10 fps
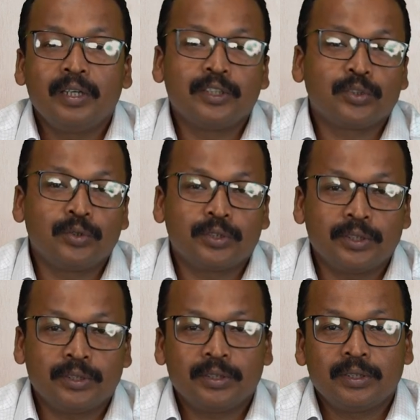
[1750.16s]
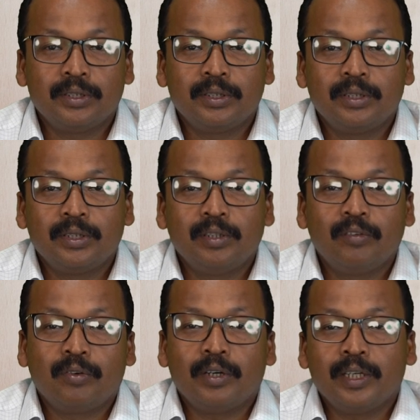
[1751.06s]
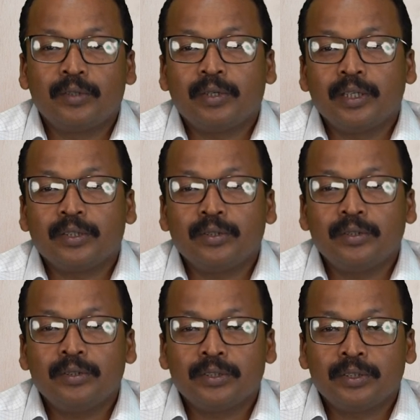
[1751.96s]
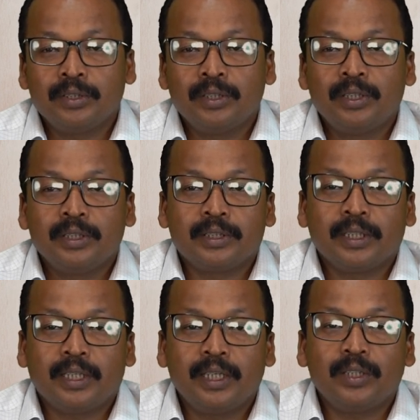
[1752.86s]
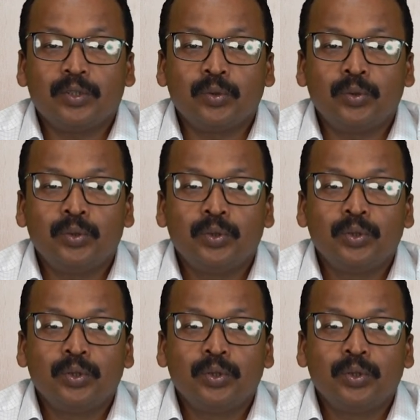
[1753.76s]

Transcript: resource for educators seeking to